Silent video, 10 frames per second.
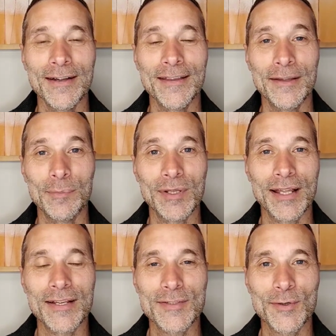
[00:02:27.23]
the
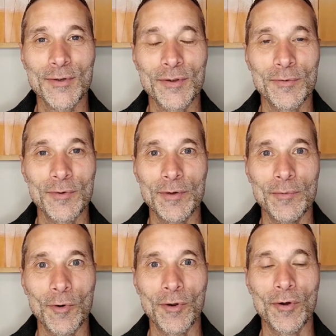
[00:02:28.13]
place or the
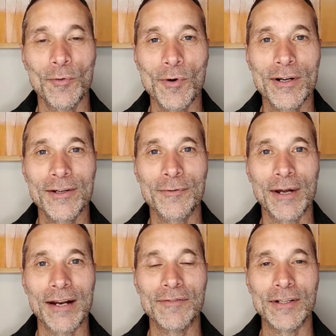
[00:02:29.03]
room or the work or
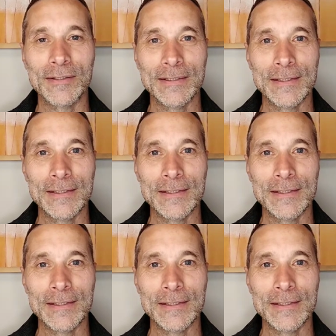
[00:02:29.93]
whatever.